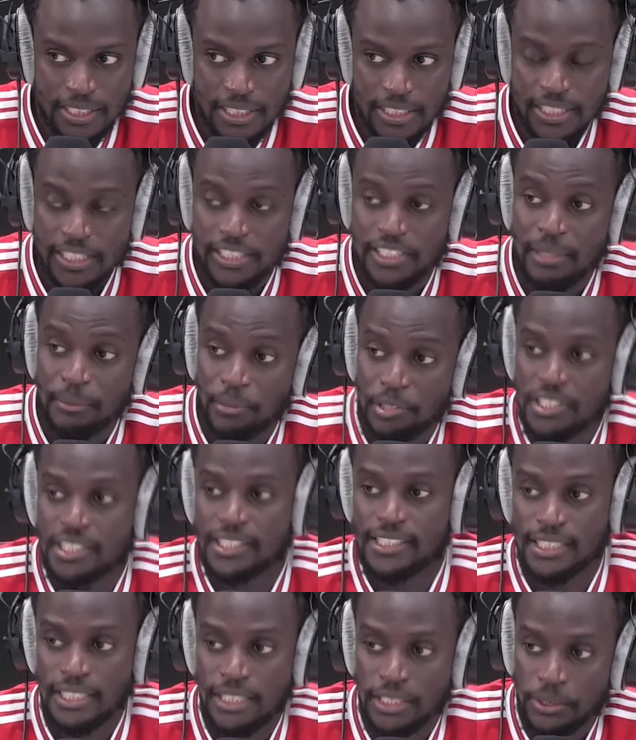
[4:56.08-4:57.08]
The Jumbo Jet
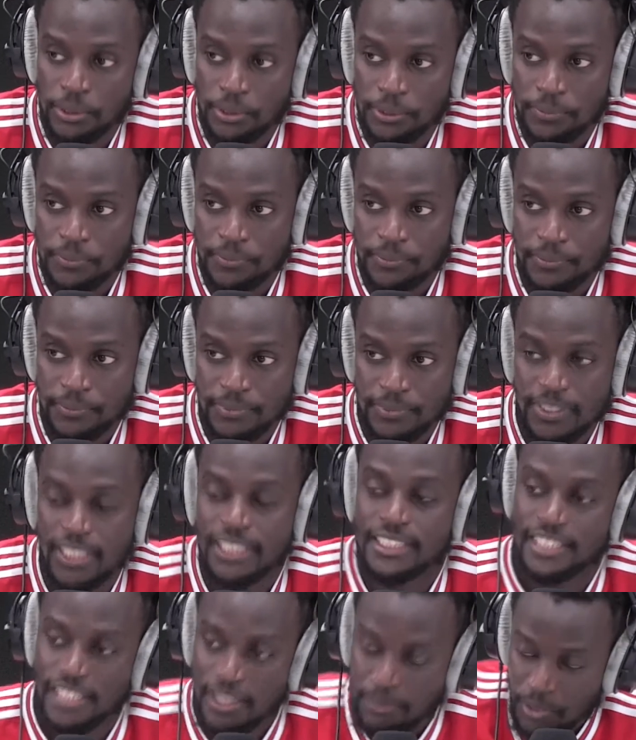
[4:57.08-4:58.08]
CEO.
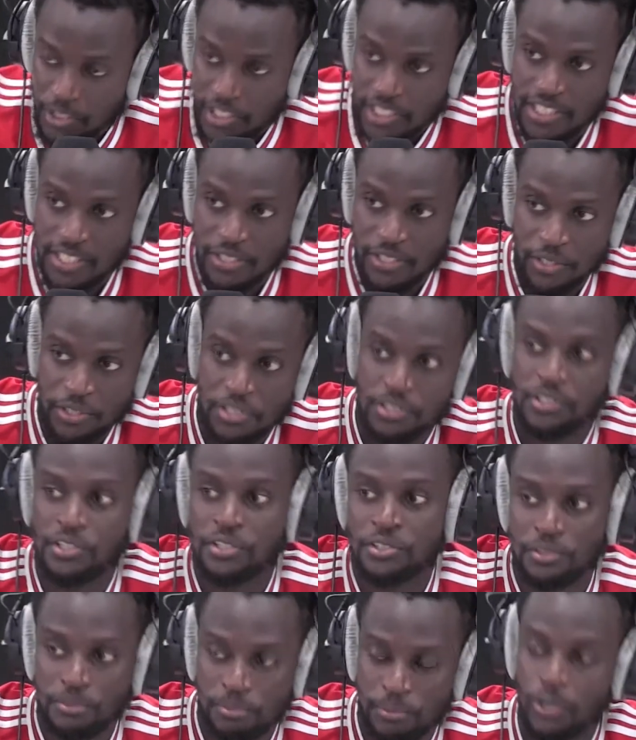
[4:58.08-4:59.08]
Yeah, the Jumbo Jet CEO is
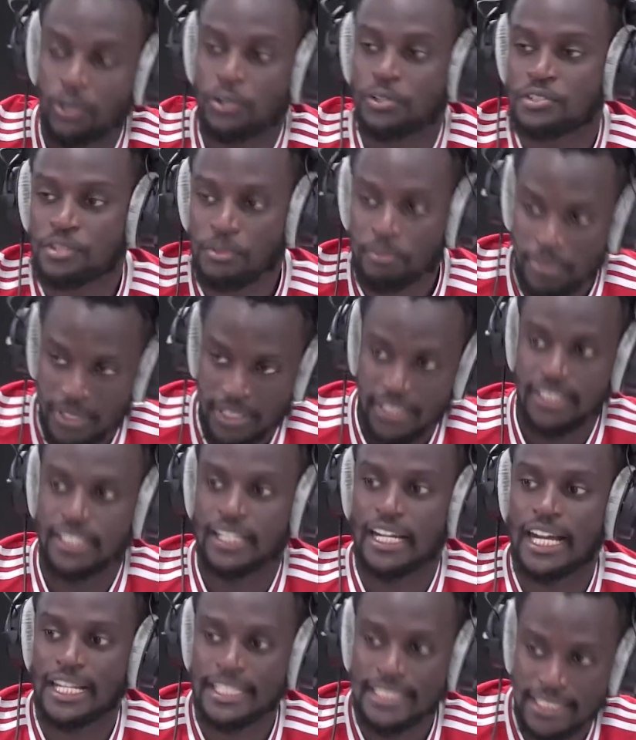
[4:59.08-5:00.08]
going to also be
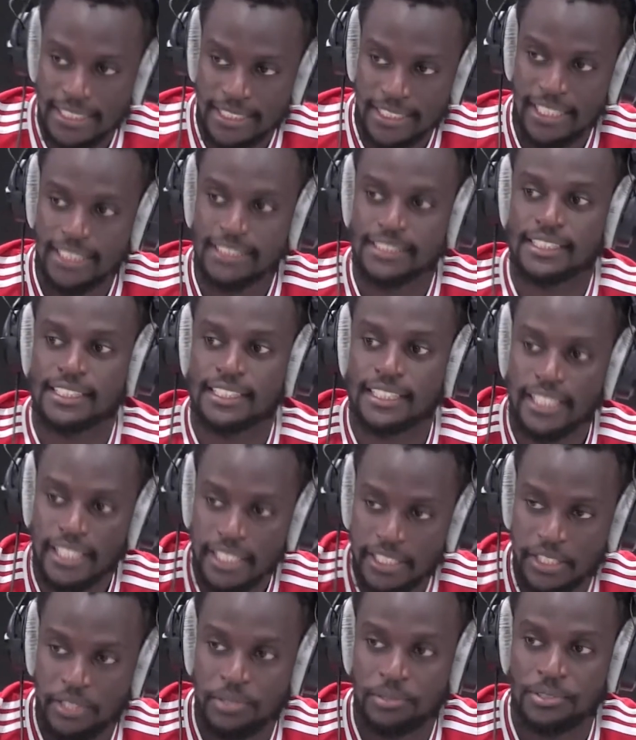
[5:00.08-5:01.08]
acting as the
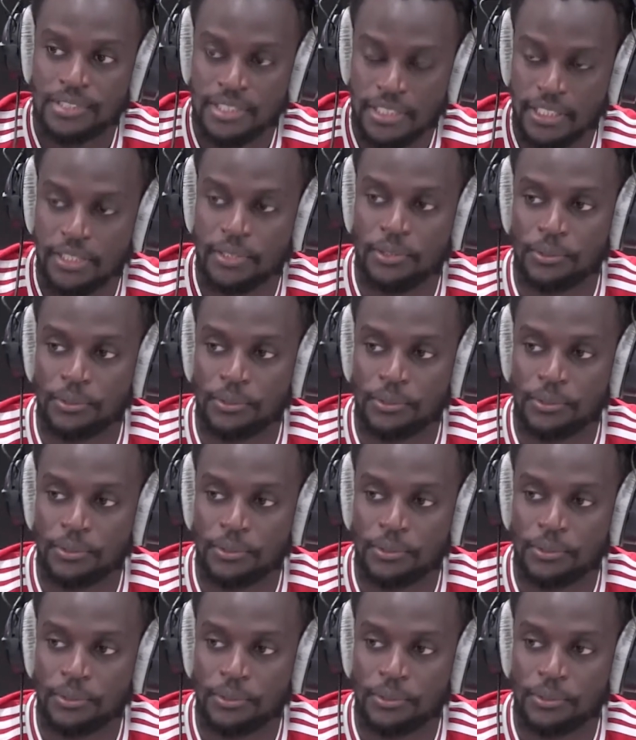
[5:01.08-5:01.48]
KQ CEO.